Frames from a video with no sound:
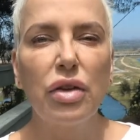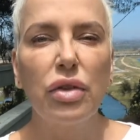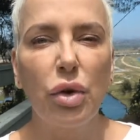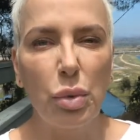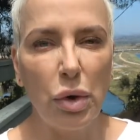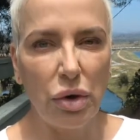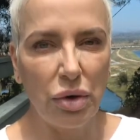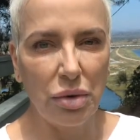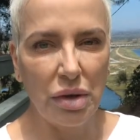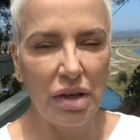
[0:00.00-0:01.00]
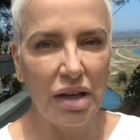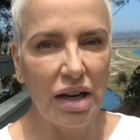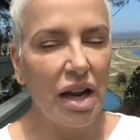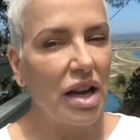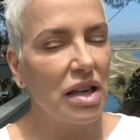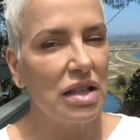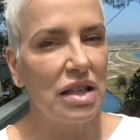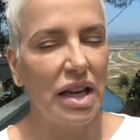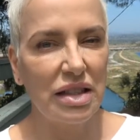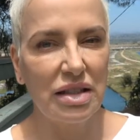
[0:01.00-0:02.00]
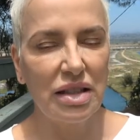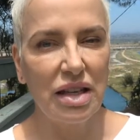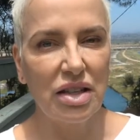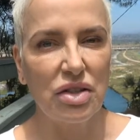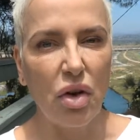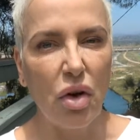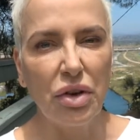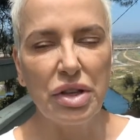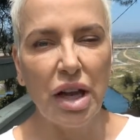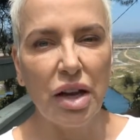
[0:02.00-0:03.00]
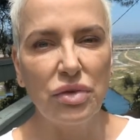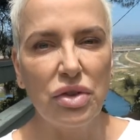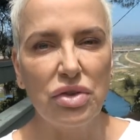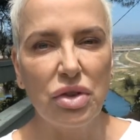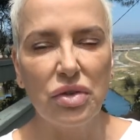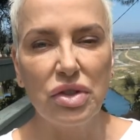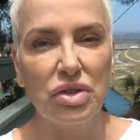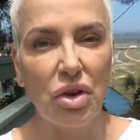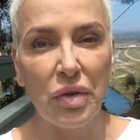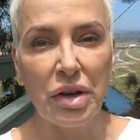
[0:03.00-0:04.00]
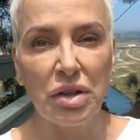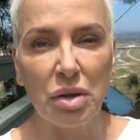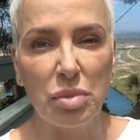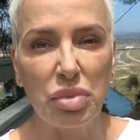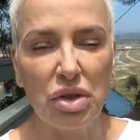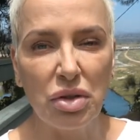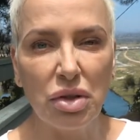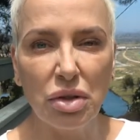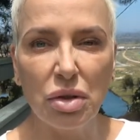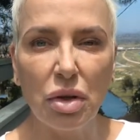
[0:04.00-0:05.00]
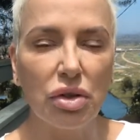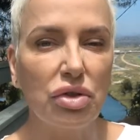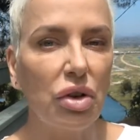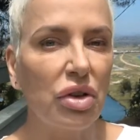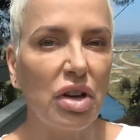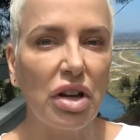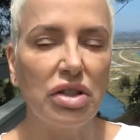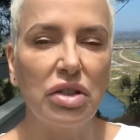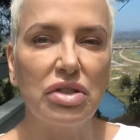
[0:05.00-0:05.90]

the world. Yes, it is. All you have to do is go on the computer or turn on your